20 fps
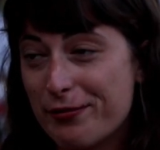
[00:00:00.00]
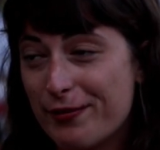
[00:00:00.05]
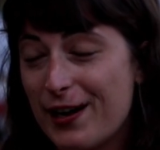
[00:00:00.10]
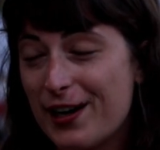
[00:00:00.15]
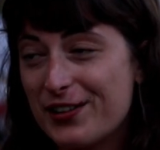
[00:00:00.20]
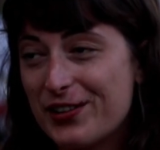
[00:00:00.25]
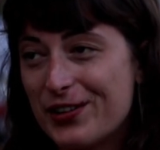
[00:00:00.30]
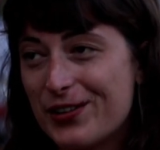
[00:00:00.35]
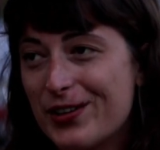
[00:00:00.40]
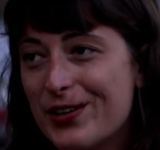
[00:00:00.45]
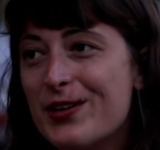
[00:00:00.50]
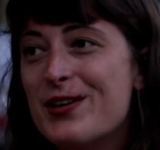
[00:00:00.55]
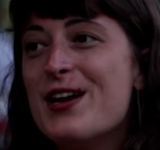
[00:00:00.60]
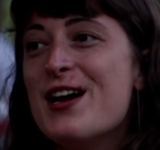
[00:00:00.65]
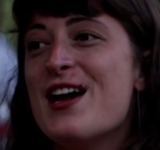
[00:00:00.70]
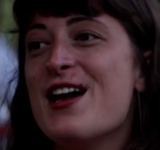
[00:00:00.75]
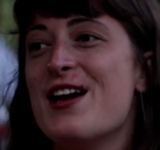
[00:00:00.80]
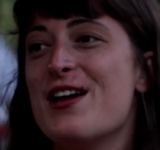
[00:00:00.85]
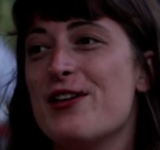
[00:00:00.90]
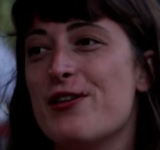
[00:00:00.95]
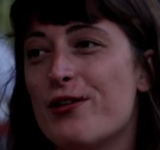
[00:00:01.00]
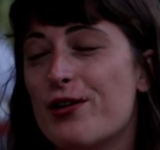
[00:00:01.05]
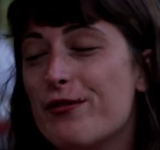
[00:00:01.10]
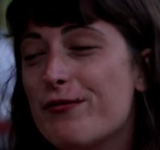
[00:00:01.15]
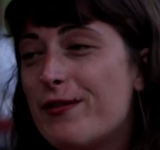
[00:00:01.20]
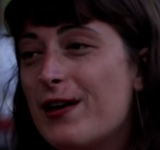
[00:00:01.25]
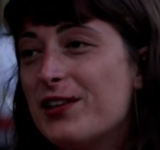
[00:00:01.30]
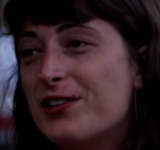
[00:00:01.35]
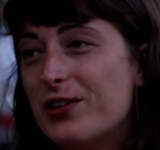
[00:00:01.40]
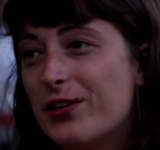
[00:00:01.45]
father, your
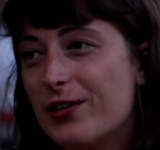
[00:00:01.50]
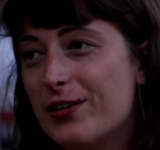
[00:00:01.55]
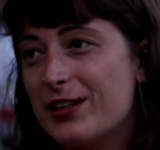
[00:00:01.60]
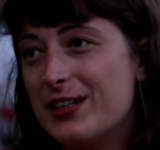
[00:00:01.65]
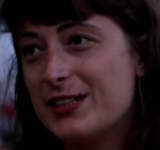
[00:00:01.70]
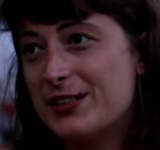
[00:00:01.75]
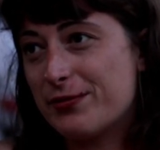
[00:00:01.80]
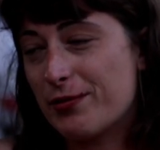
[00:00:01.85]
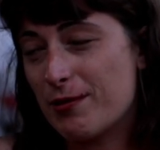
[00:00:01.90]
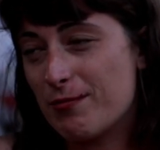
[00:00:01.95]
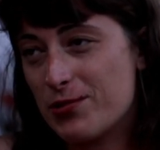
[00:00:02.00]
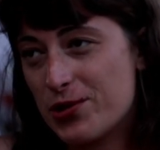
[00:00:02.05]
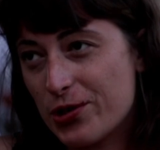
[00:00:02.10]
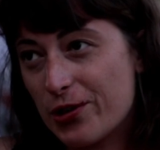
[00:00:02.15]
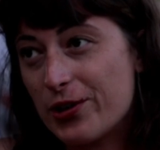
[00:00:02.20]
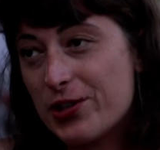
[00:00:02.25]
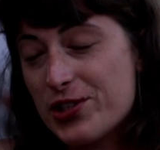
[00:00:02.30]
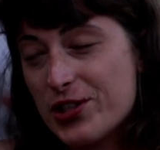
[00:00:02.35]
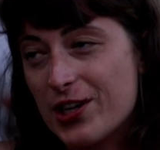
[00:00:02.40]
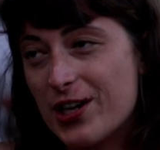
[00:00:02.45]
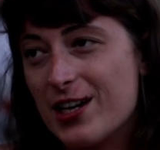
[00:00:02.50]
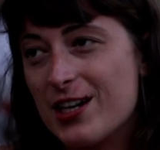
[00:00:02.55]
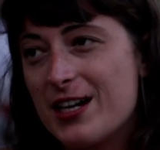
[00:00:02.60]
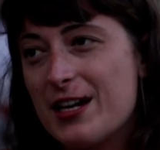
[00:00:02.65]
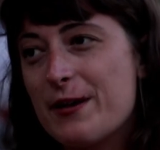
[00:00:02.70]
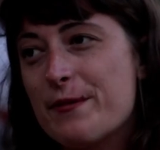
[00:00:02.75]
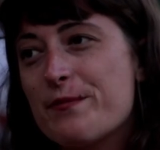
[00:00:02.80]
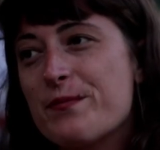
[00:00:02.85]
father is from Georgia.